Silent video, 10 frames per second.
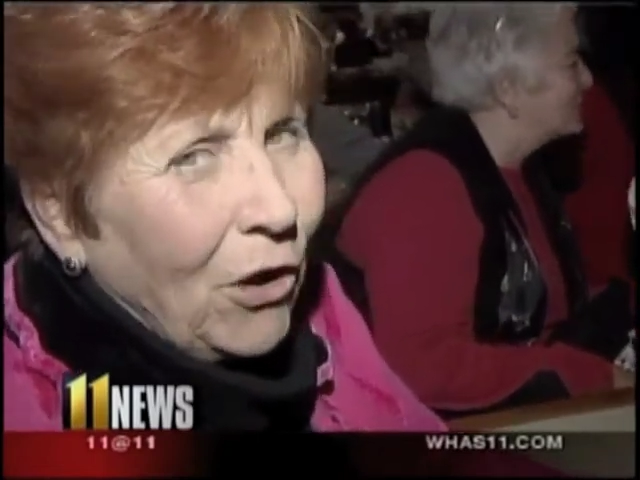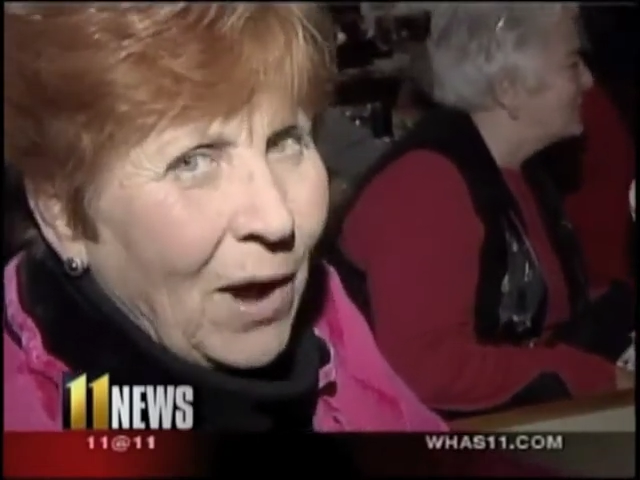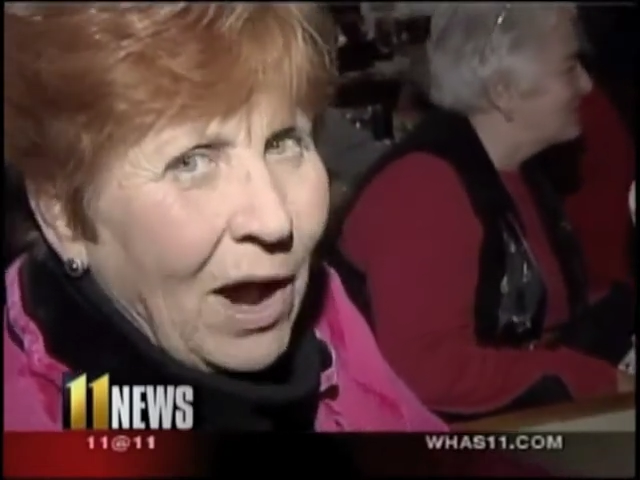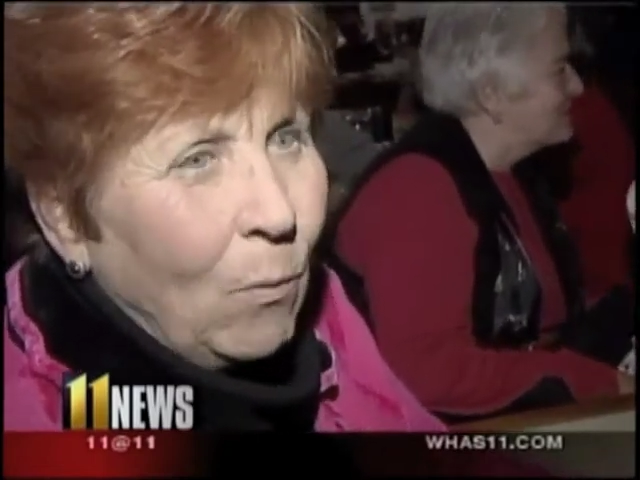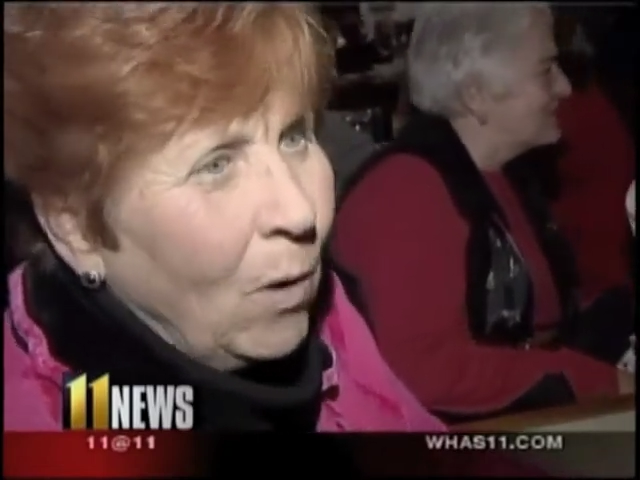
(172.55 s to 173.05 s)

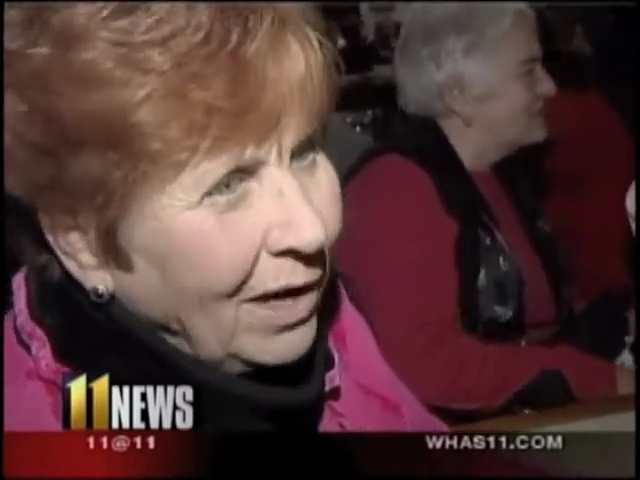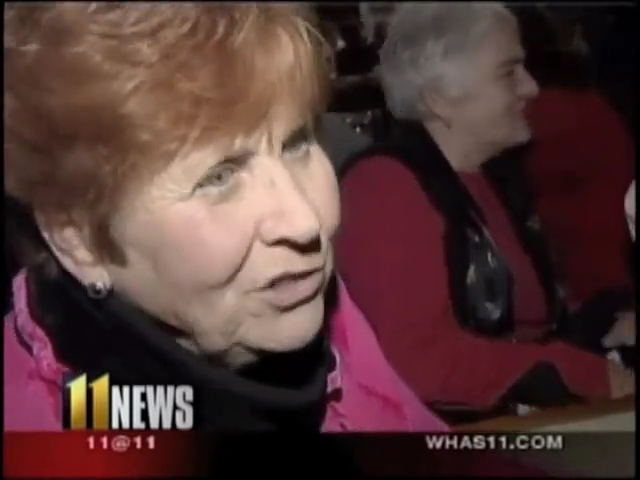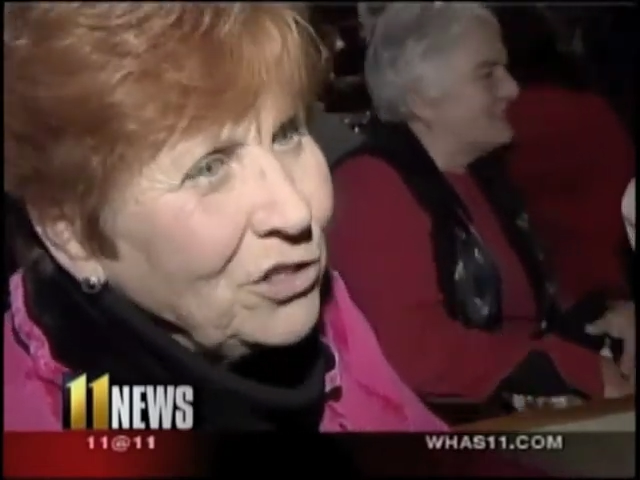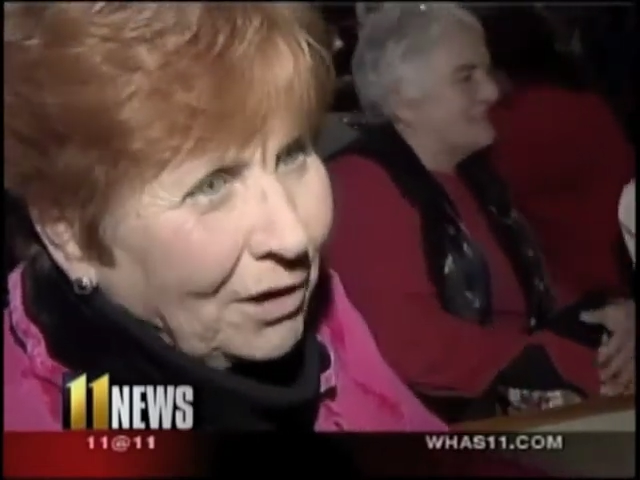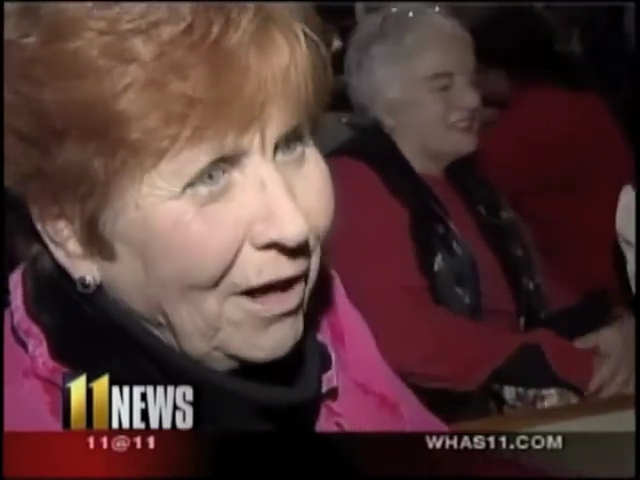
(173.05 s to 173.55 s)
I
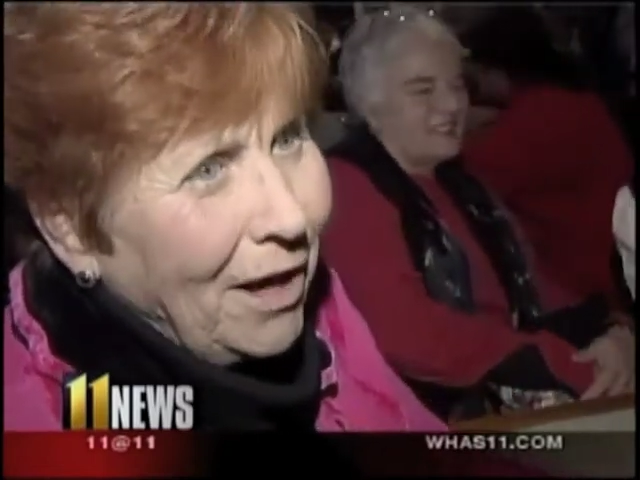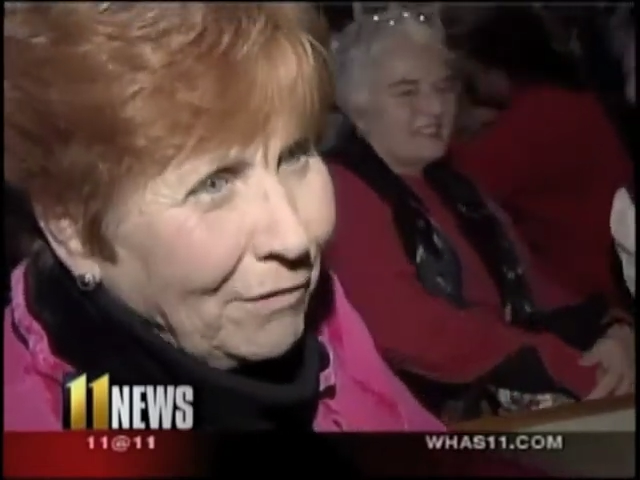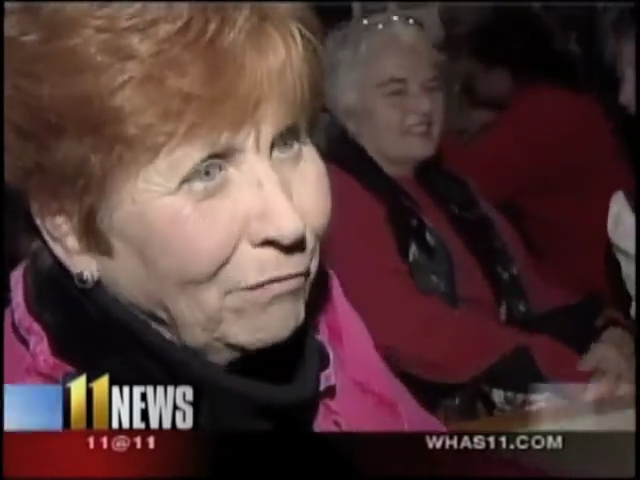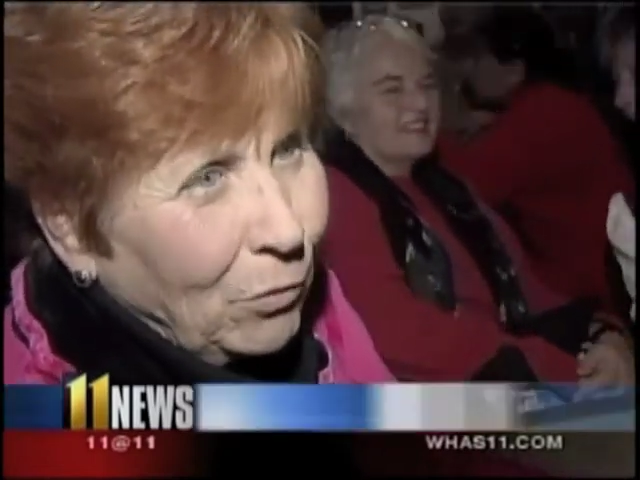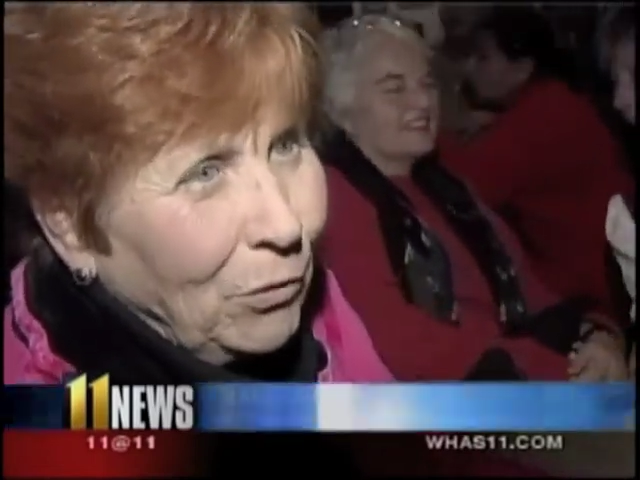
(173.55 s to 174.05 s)
watched a
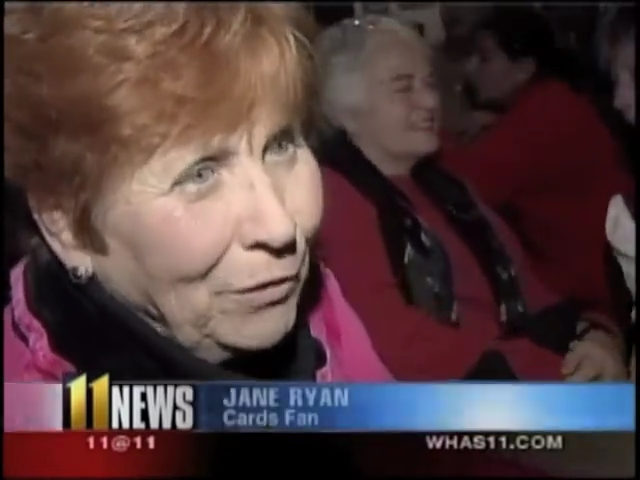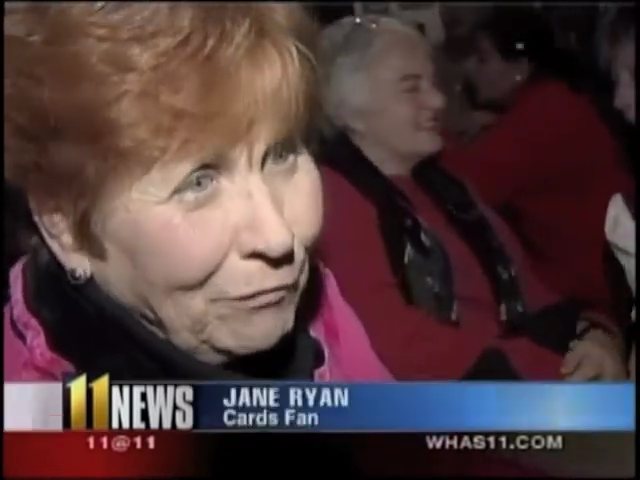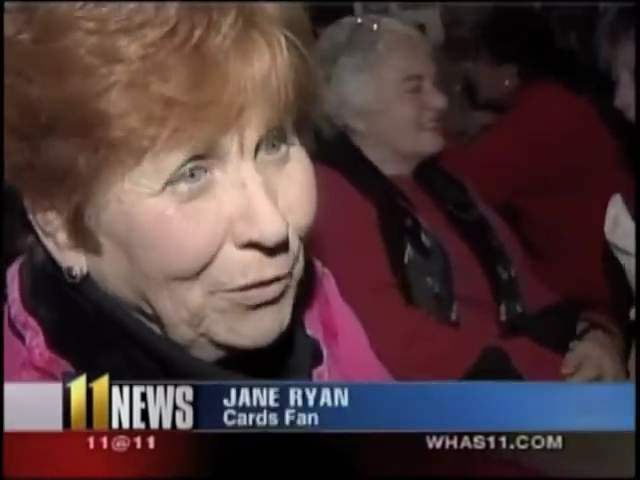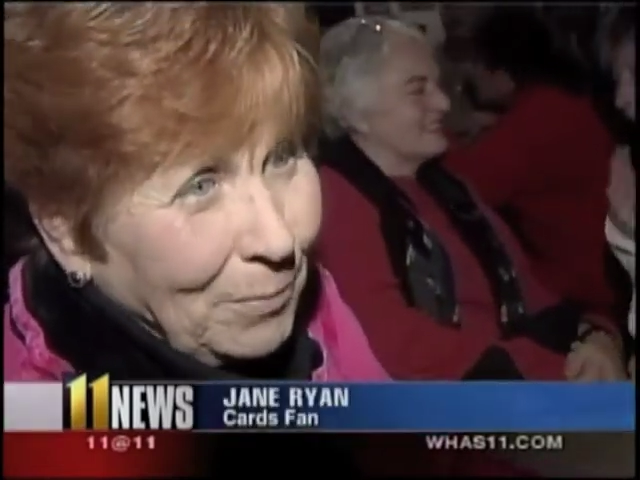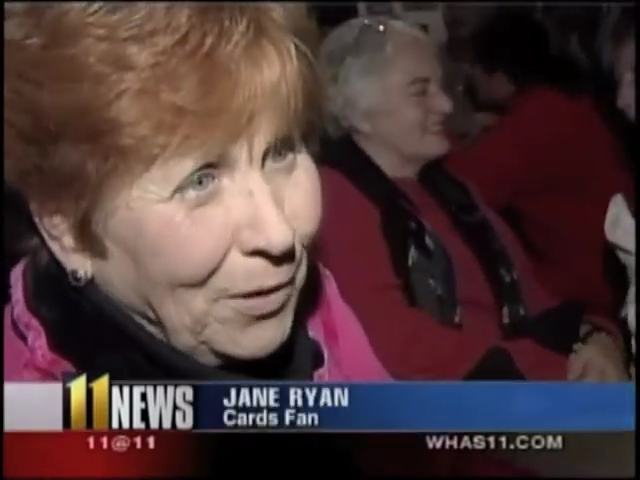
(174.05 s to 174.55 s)
lot of
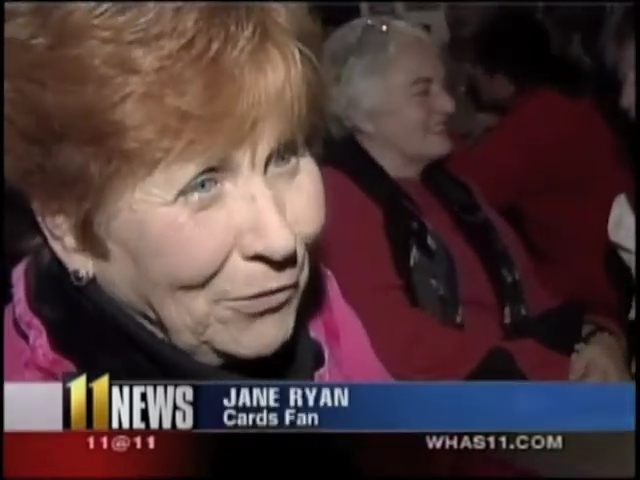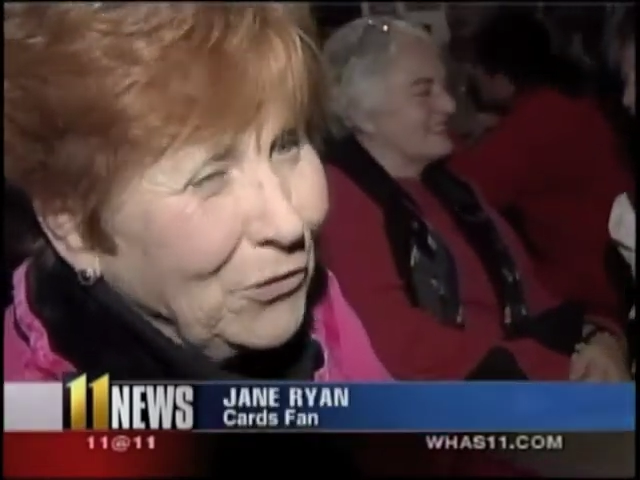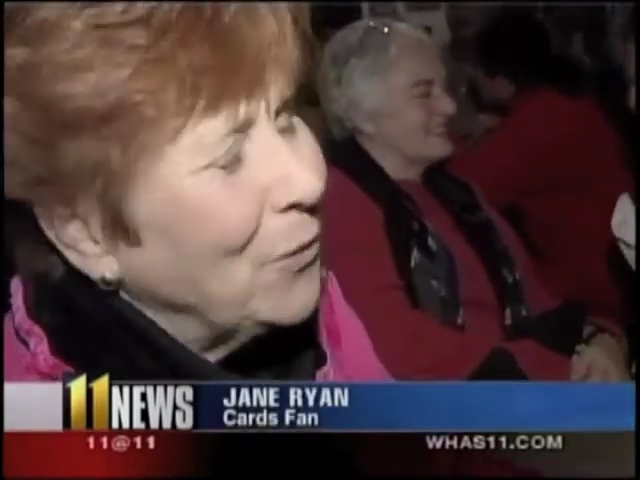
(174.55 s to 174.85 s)
Florida football,